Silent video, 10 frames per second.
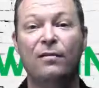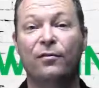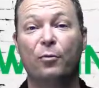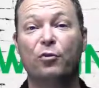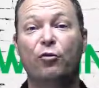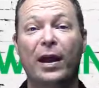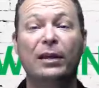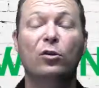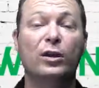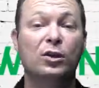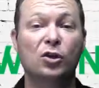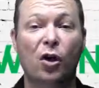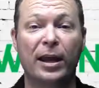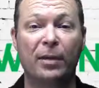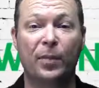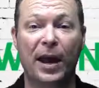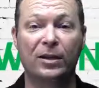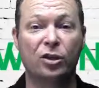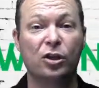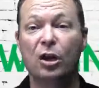From great-looking sign-up
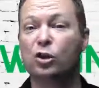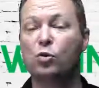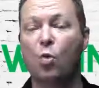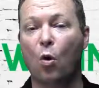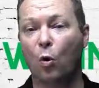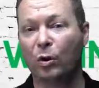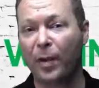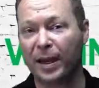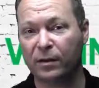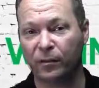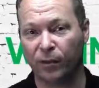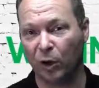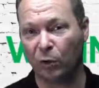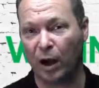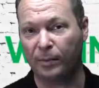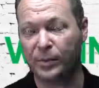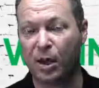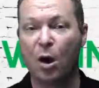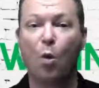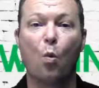pages to automated follow-ups,
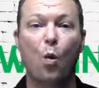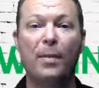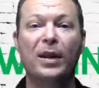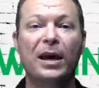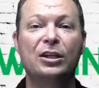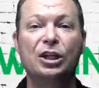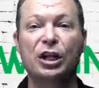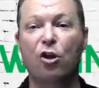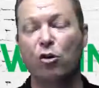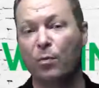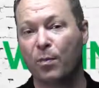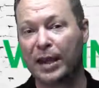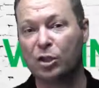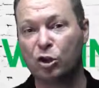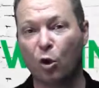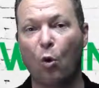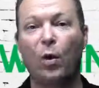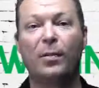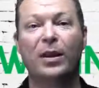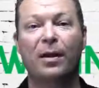Webinar Geo makes your
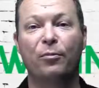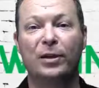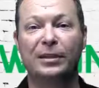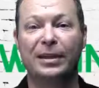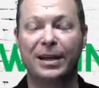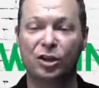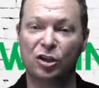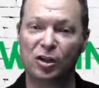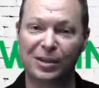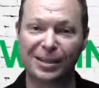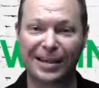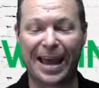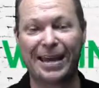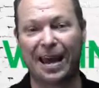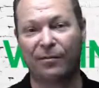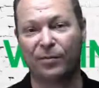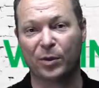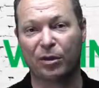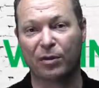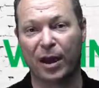webinar presentations stand out from
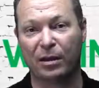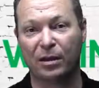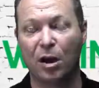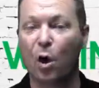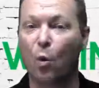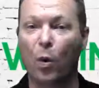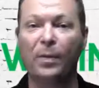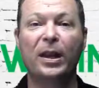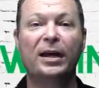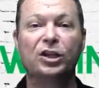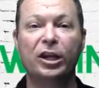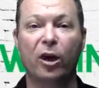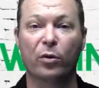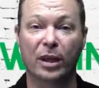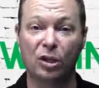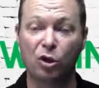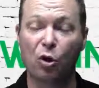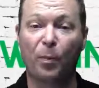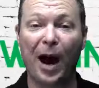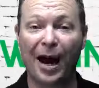the crowd. Webinar Geo is
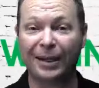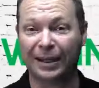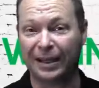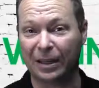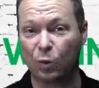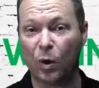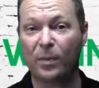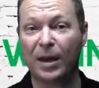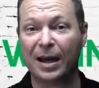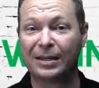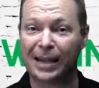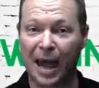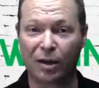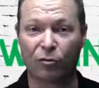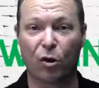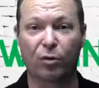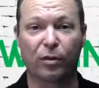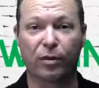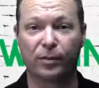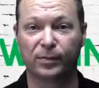your partner in webinars and
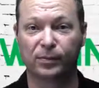growth.